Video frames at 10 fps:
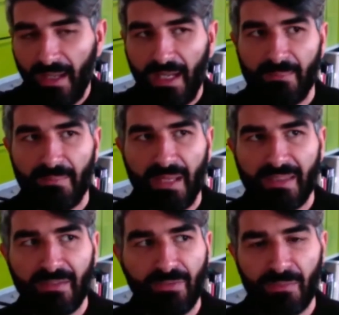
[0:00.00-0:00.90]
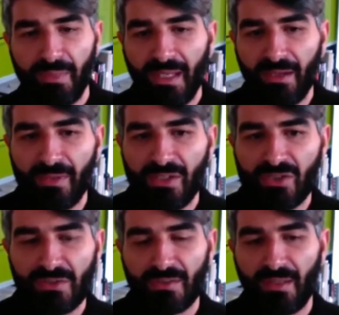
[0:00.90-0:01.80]
I think for the MEA
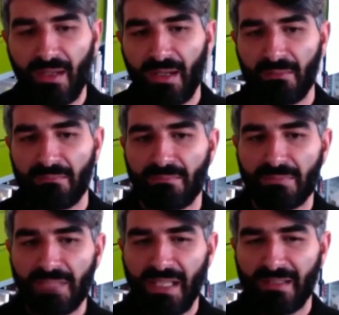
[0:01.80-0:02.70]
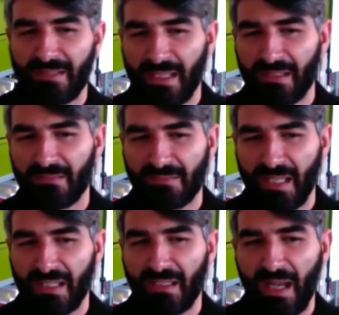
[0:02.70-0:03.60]
region,
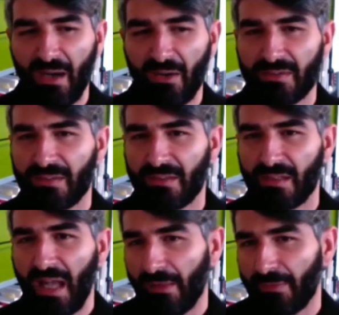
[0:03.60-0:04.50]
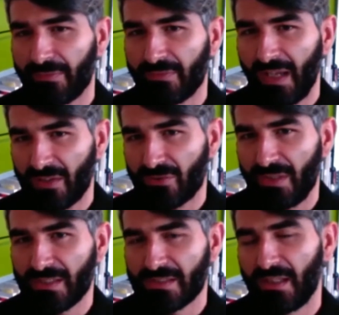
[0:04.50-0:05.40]
taking out the Gulf
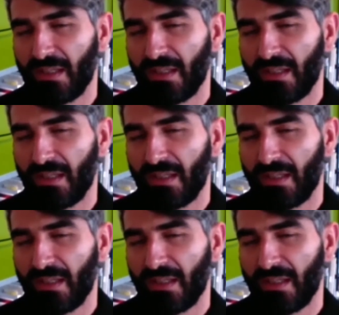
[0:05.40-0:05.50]
countries,